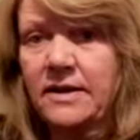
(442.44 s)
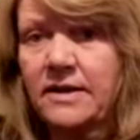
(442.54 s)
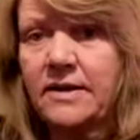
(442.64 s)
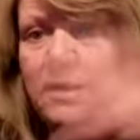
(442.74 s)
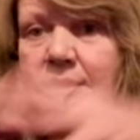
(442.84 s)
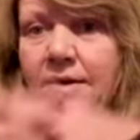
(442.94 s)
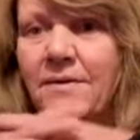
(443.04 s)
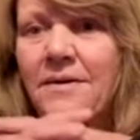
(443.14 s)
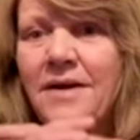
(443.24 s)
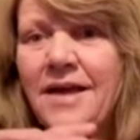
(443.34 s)
you
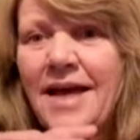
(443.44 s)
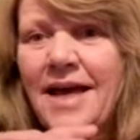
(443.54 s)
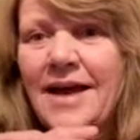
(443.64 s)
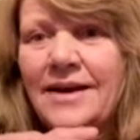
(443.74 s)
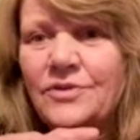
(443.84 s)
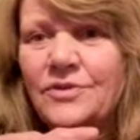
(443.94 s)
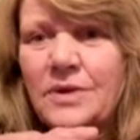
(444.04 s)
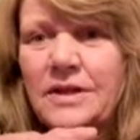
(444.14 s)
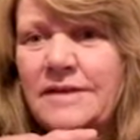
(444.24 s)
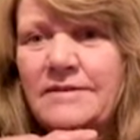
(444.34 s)
know, and it's
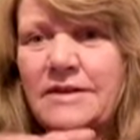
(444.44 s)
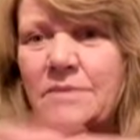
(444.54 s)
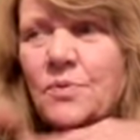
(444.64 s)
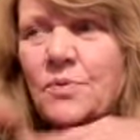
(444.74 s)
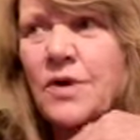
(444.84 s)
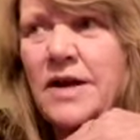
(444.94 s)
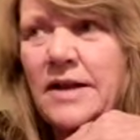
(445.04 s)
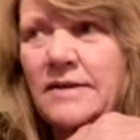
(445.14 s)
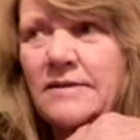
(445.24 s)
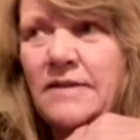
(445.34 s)
really easy to point
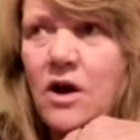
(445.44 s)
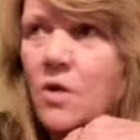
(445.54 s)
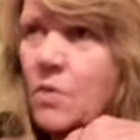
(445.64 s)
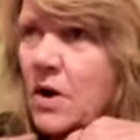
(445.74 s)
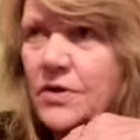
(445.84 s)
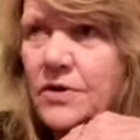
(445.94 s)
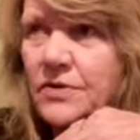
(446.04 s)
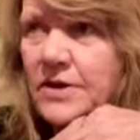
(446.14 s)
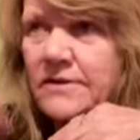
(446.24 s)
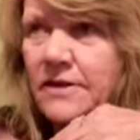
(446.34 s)
and say, oh well, they're
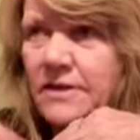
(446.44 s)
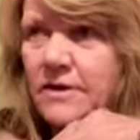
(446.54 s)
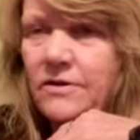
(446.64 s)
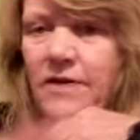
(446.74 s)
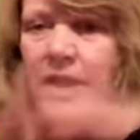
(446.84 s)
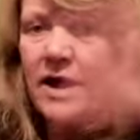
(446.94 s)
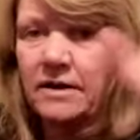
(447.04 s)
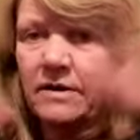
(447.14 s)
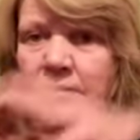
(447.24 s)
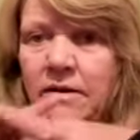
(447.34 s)
this and they're that,
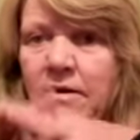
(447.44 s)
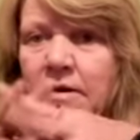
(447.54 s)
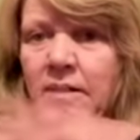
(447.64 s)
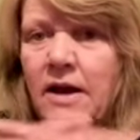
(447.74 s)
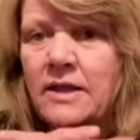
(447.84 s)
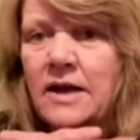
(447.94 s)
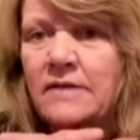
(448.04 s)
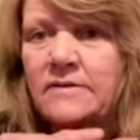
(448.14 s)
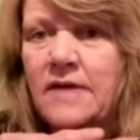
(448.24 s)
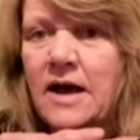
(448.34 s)
and
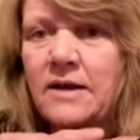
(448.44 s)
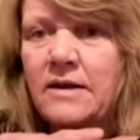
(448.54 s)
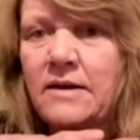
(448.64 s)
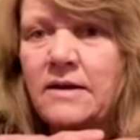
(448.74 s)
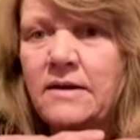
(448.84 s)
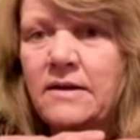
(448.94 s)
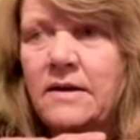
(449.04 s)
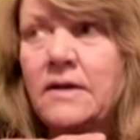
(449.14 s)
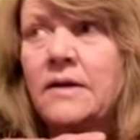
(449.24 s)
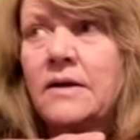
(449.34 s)
that's that.
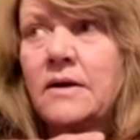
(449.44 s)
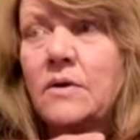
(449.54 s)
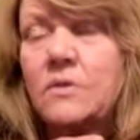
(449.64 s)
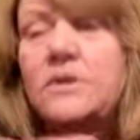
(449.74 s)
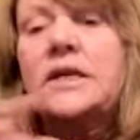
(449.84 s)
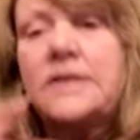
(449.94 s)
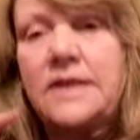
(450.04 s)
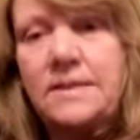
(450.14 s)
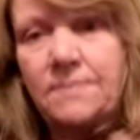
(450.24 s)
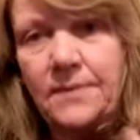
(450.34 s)
Dig
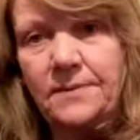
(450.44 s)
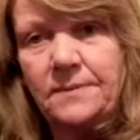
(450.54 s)
deeper.